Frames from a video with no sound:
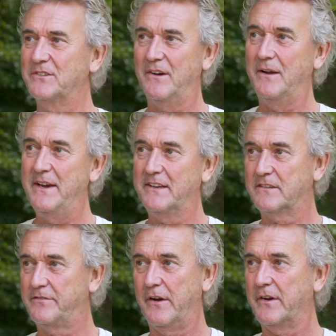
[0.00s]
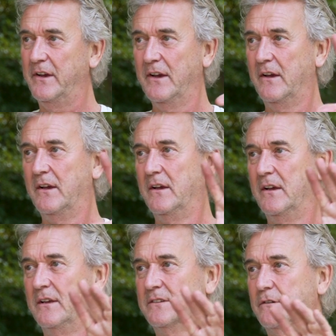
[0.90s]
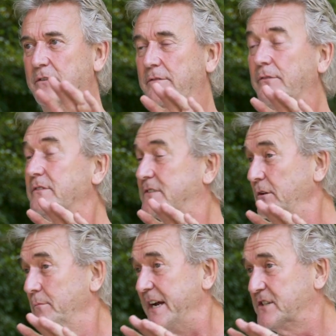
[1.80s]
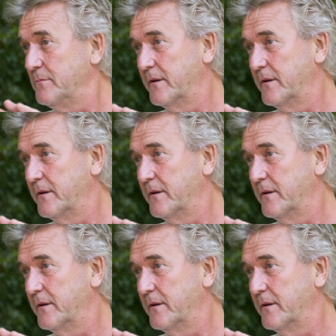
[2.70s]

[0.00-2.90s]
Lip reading: So I made this very sort of still major,